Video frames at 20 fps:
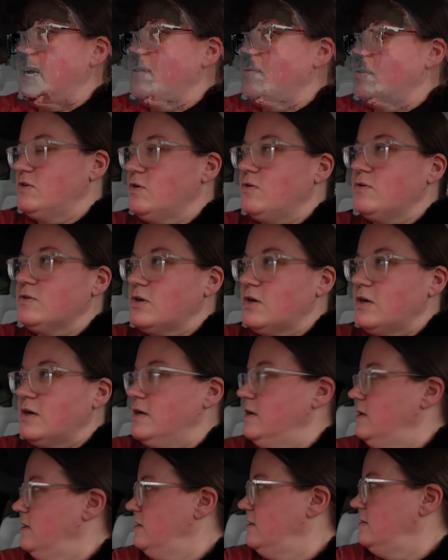I even told her
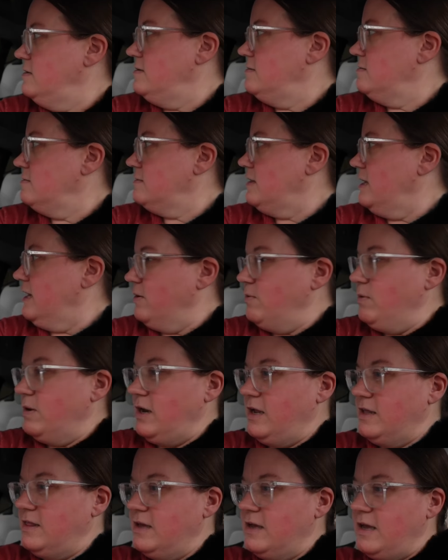like what
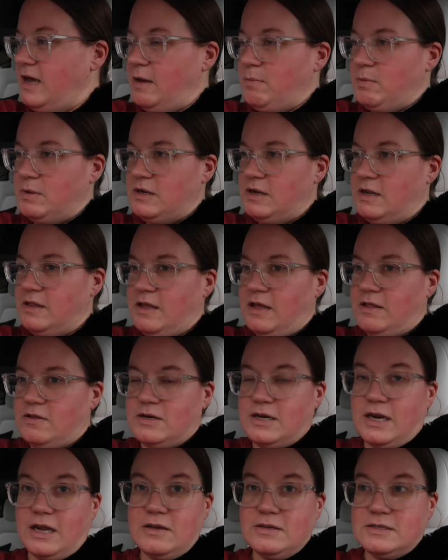I think happened at the
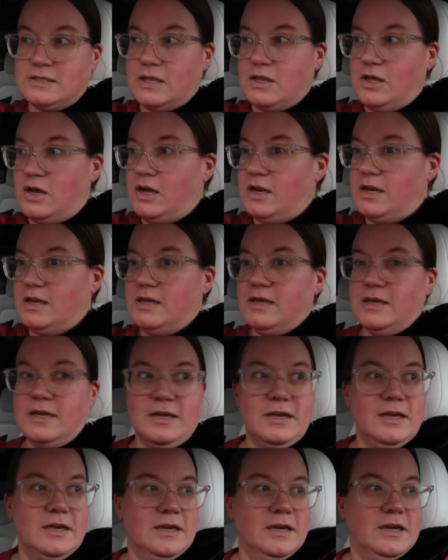other nail salon,
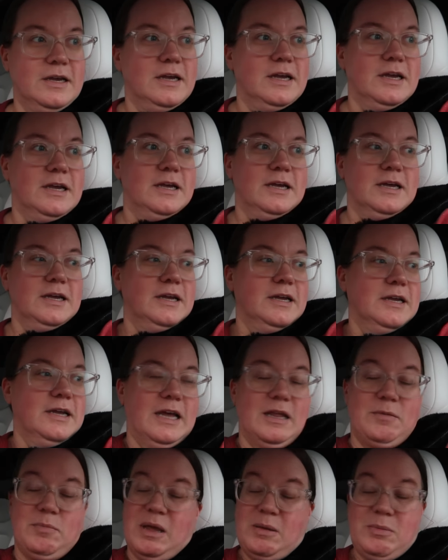
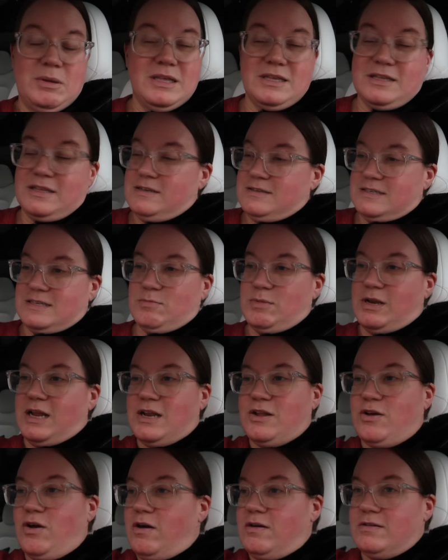and maybe someone
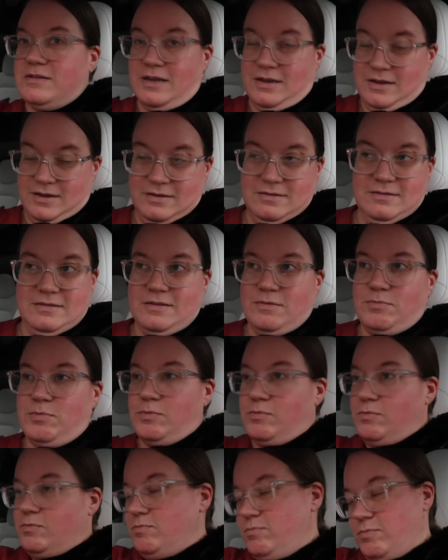had called the
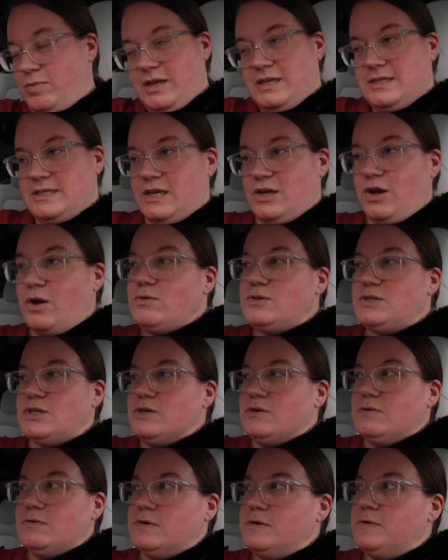place I go
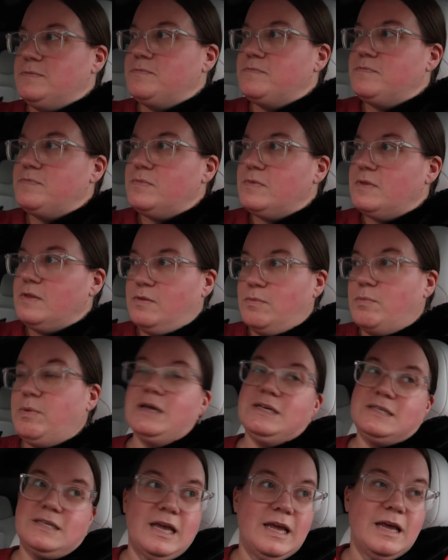to, the
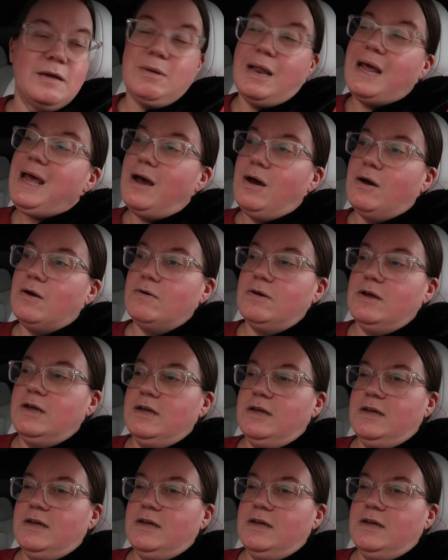place I am now.